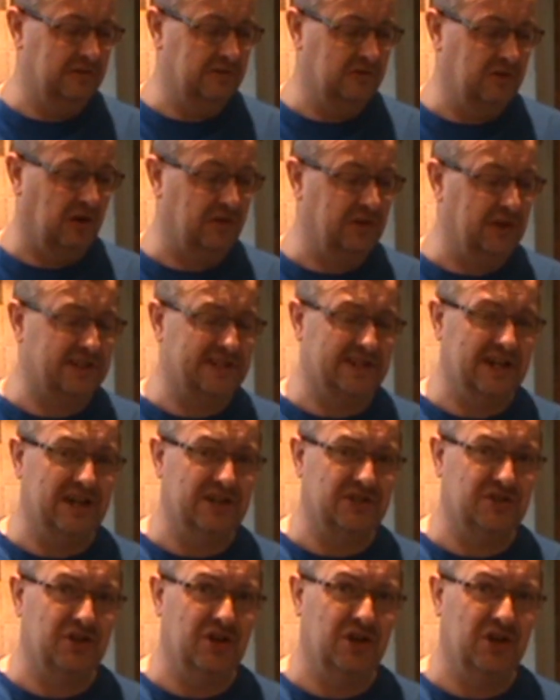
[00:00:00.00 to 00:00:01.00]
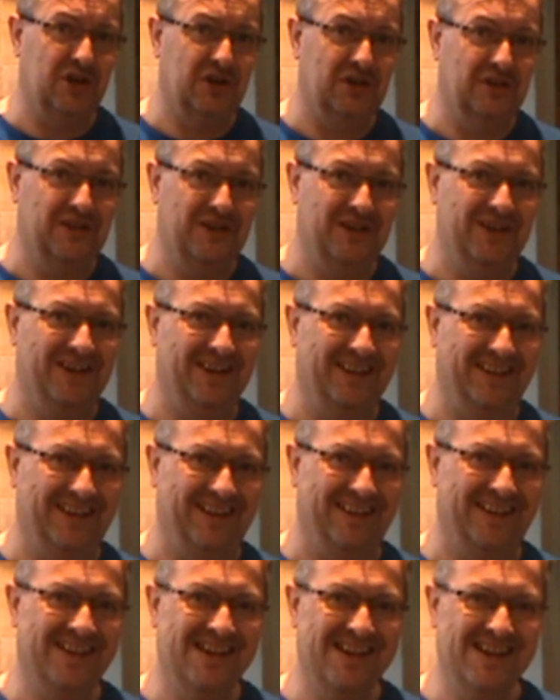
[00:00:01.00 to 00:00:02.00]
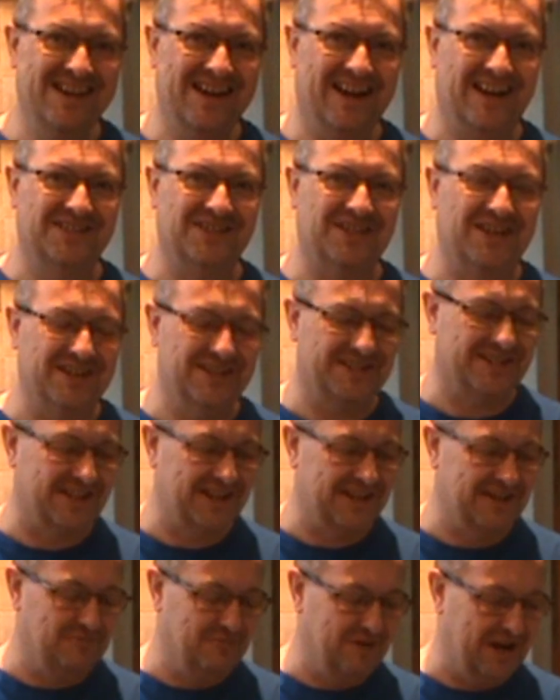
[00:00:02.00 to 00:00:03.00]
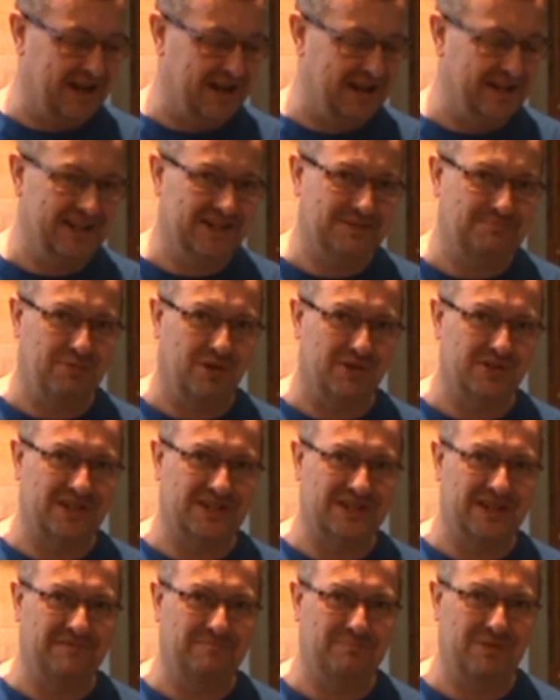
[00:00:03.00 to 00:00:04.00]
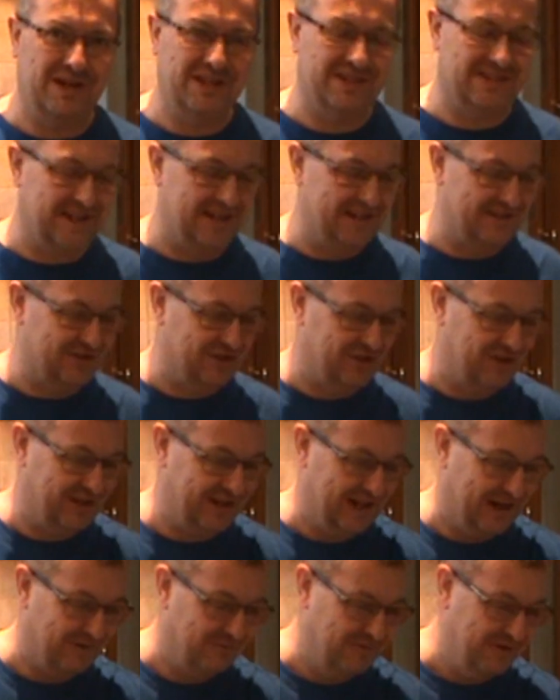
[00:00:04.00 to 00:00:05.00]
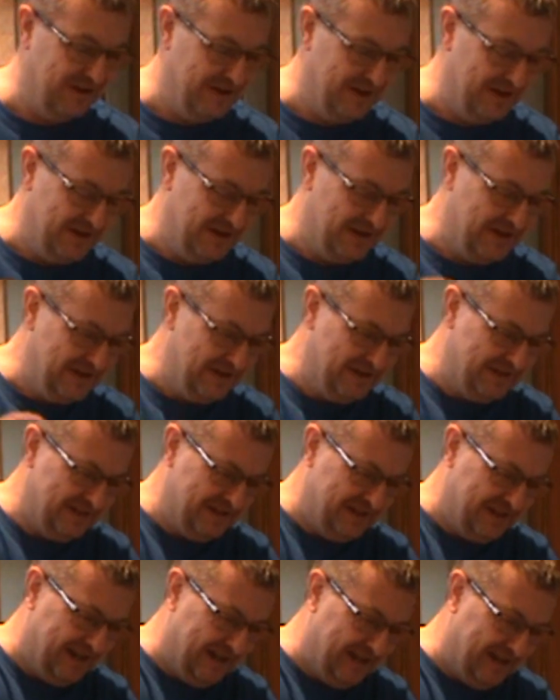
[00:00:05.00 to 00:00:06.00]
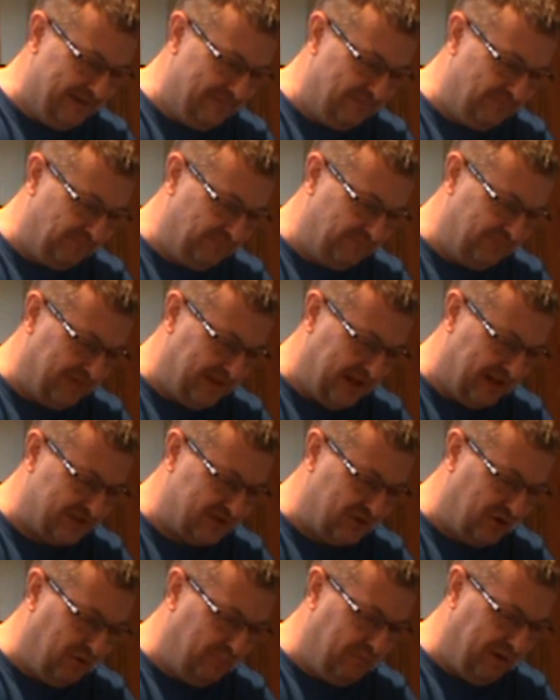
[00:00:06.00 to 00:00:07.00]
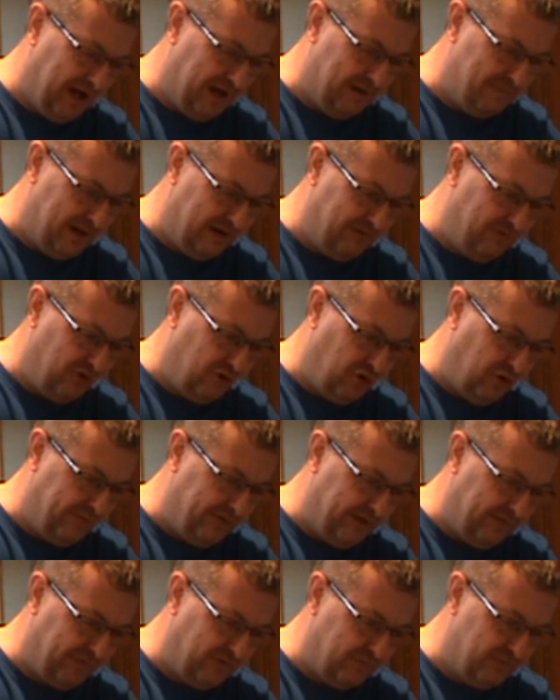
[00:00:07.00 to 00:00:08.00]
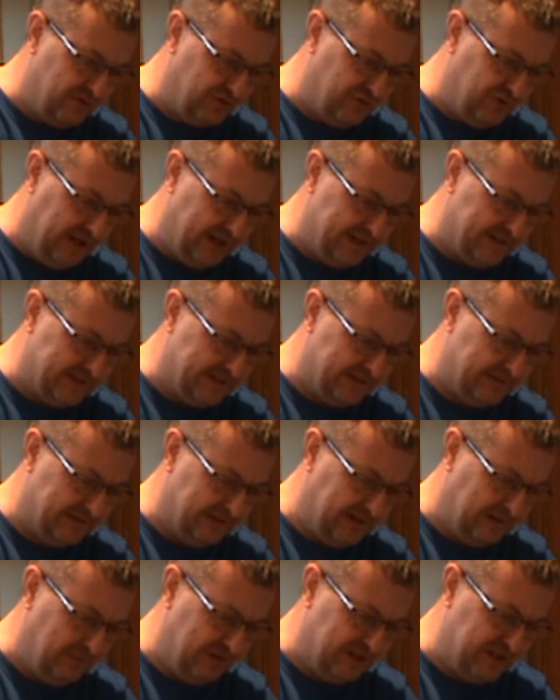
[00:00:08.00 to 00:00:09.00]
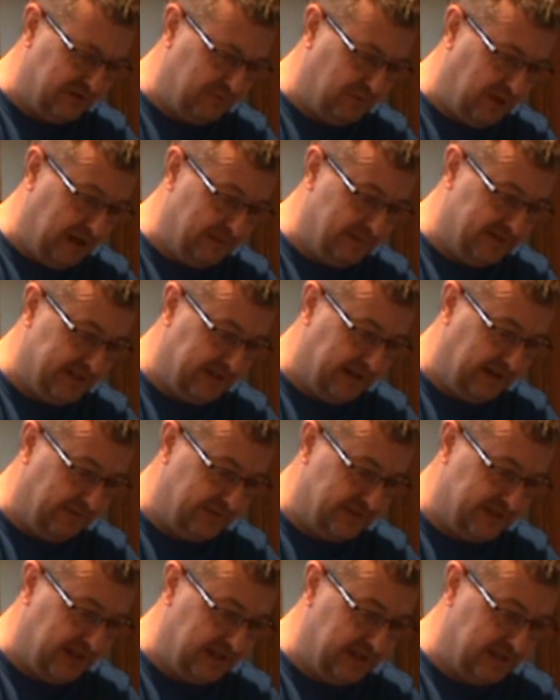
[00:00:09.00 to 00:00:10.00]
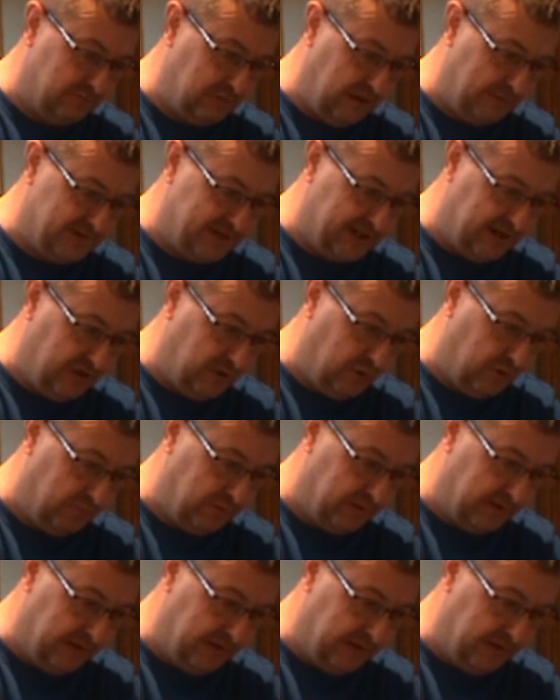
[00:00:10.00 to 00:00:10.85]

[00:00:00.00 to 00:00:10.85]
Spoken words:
got the t-shirt. As you can see, I'm wearing this Positive B t-shirt now. That's all part of my recovery from stress, and which is why I've set this website up